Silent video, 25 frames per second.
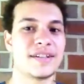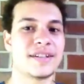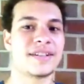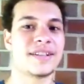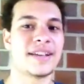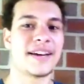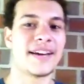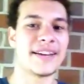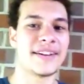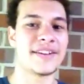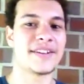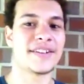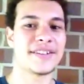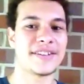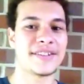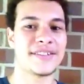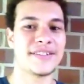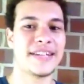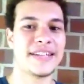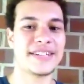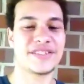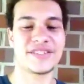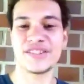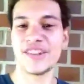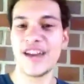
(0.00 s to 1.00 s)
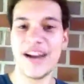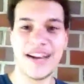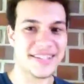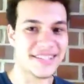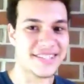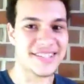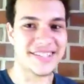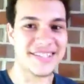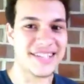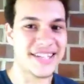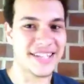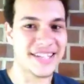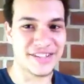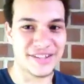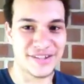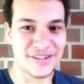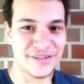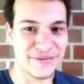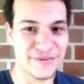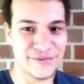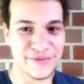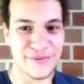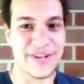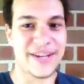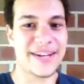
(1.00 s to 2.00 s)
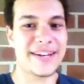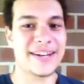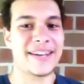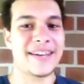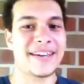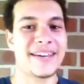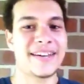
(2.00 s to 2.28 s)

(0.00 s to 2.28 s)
Like, it's not schizophrenia.